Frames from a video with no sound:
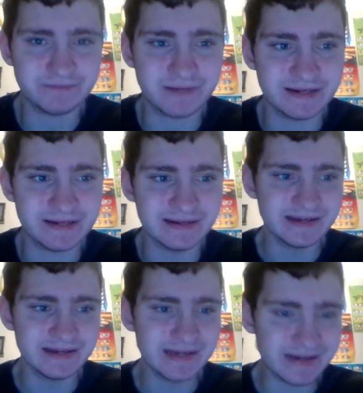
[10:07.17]
But
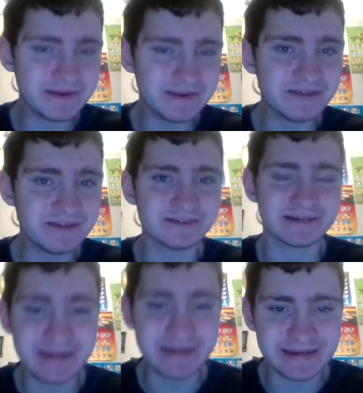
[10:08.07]
if you're making videos like
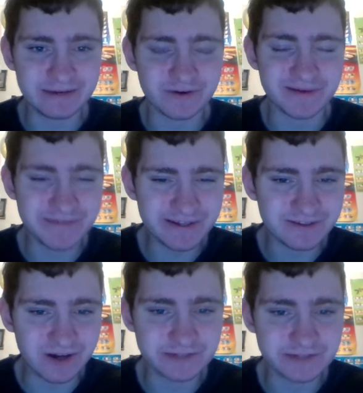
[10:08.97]
me, where my videos
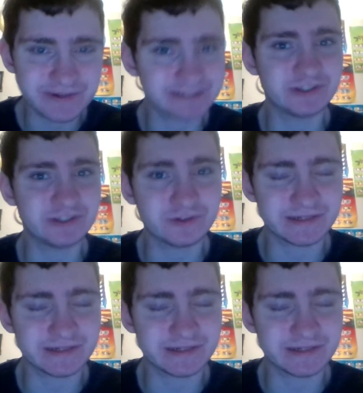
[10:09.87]
aren't directed to children,